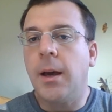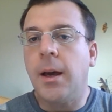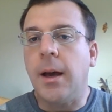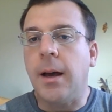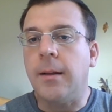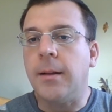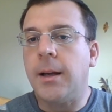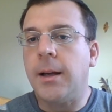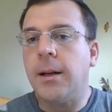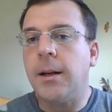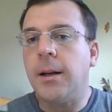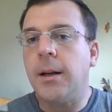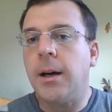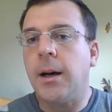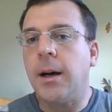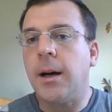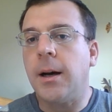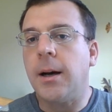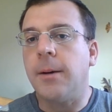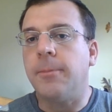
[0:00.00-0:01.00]
And then
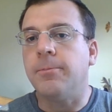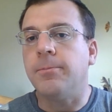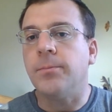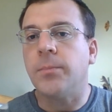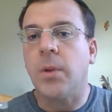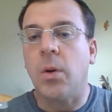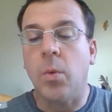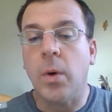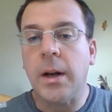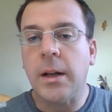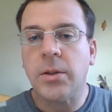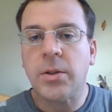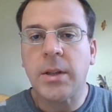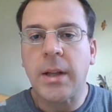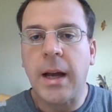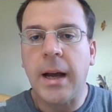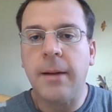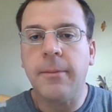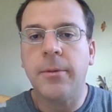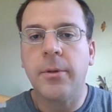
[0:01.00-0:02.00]
when it's
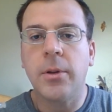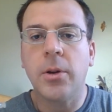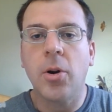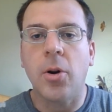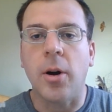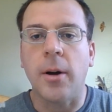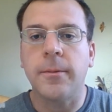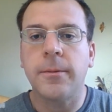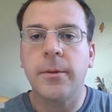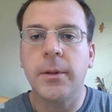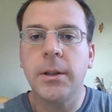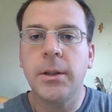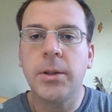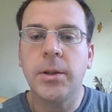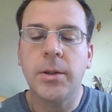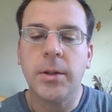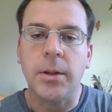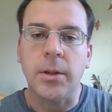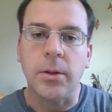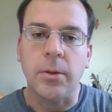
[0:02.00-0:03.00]
time for the
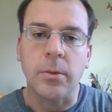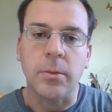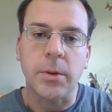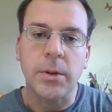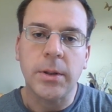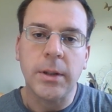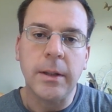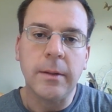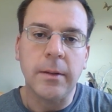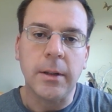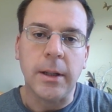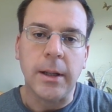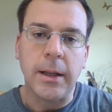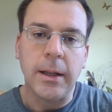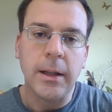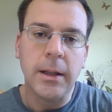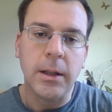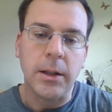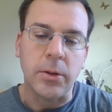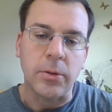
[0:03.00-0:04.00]
conference, you'll receive a
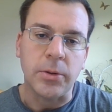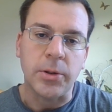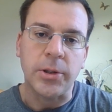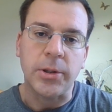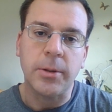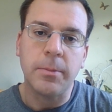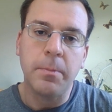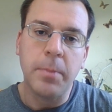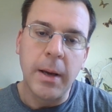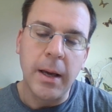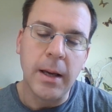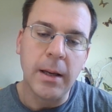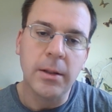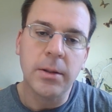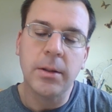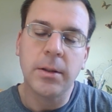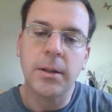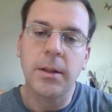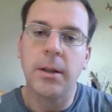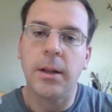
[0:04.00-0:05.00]
link. You'll just
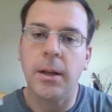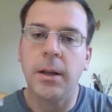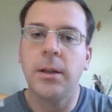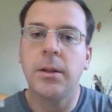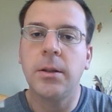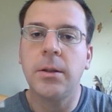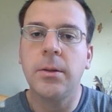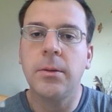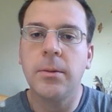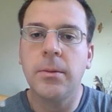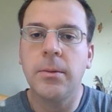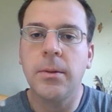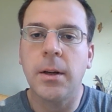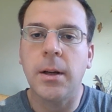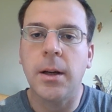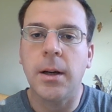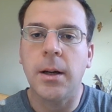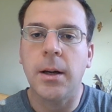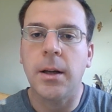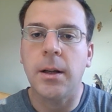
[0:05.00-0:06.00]
paste into
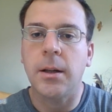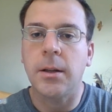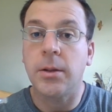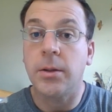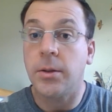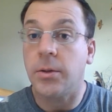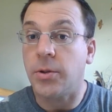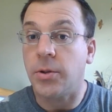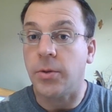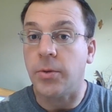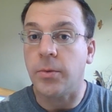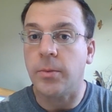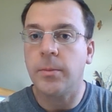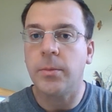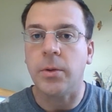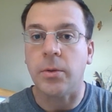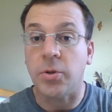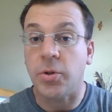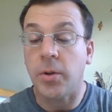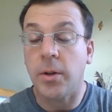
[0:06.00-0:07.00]
Zoom.
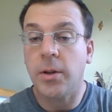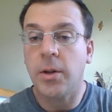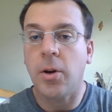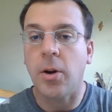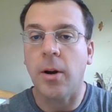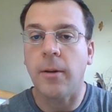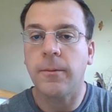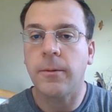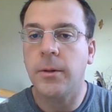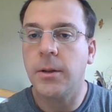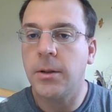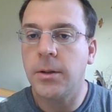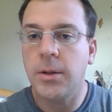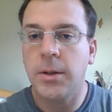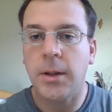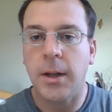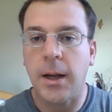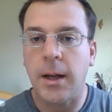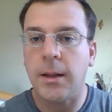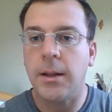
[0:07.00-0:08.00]
You'll join the
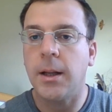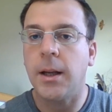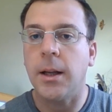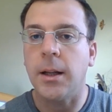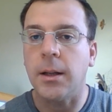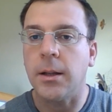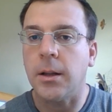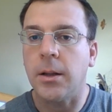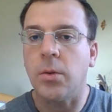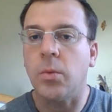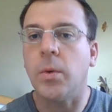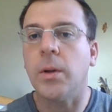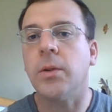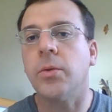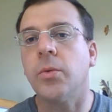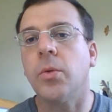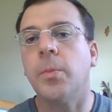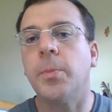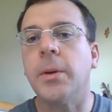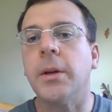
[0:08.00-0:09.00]
conference, and then the window
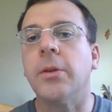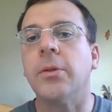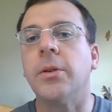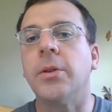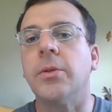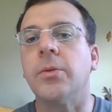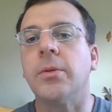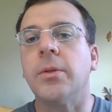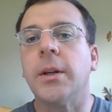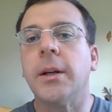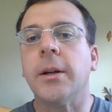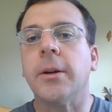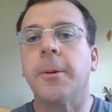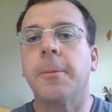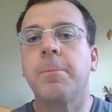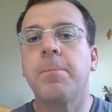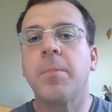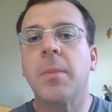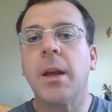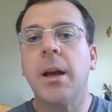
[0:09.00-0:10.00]
will appear and you're there.
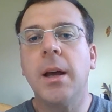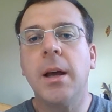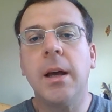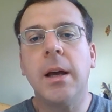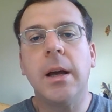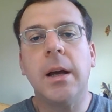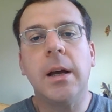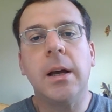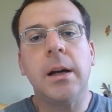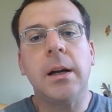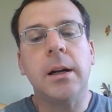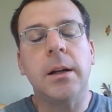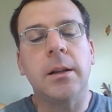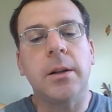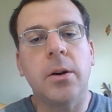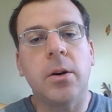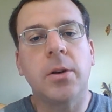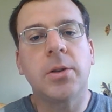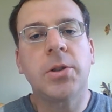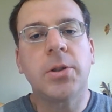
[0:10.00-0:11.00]

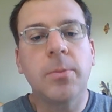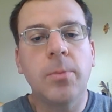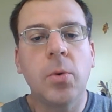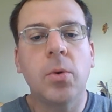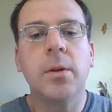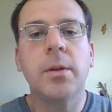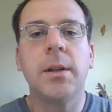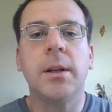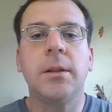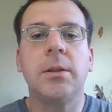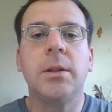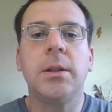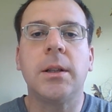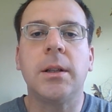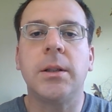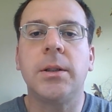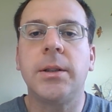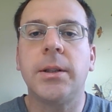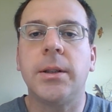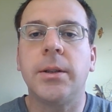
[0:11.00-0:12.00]
There are some more things to
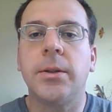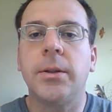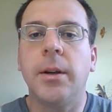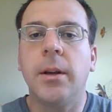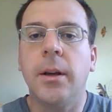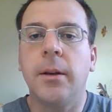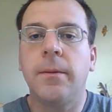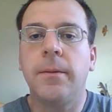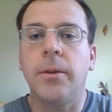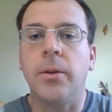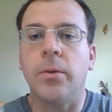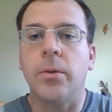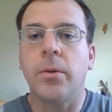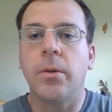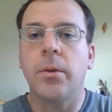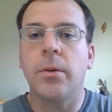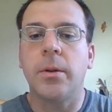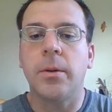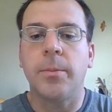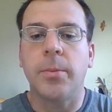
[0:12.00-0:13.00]
consider if
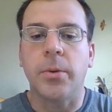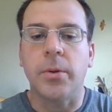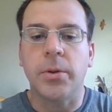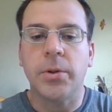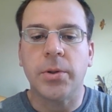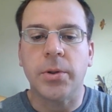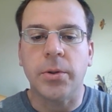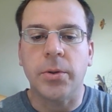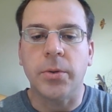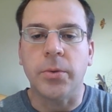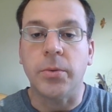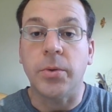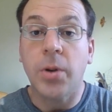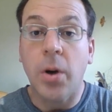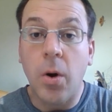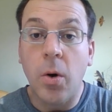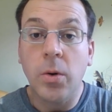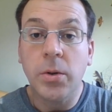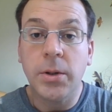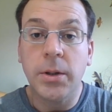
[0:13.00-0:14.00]
you're the person who's
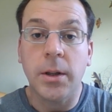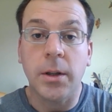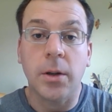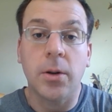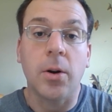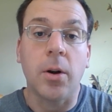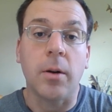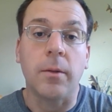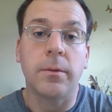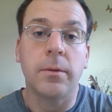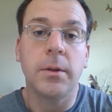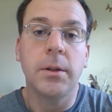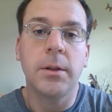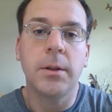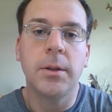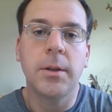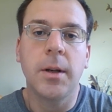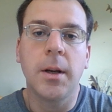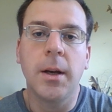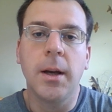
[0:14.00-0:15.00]
hosting a
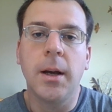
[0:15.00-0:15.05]
conference.